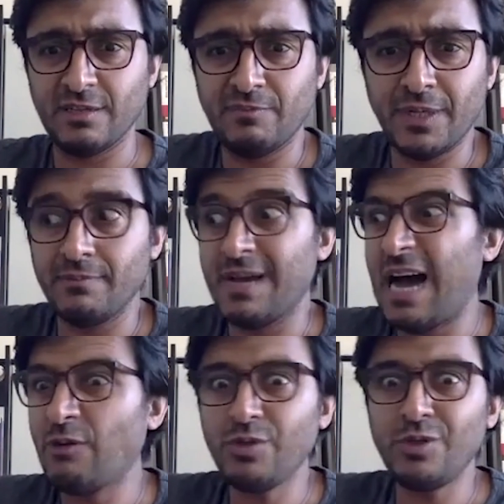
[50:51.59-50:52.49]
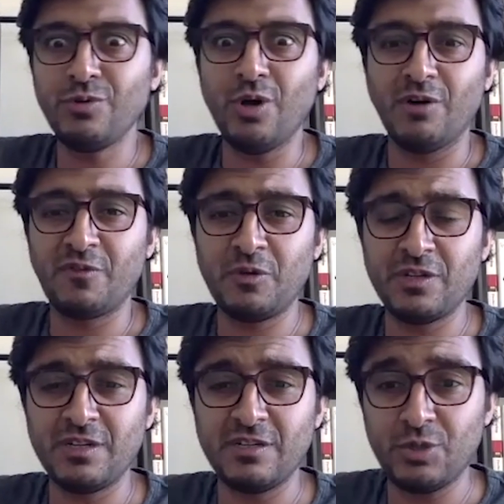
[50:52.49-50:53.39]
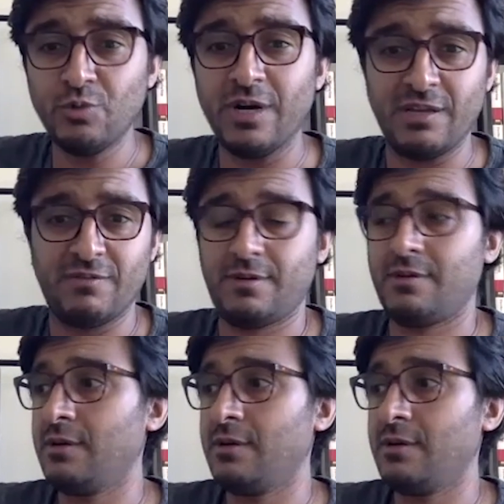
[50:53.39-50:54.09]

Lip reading: But how do you know if you didn't do anything?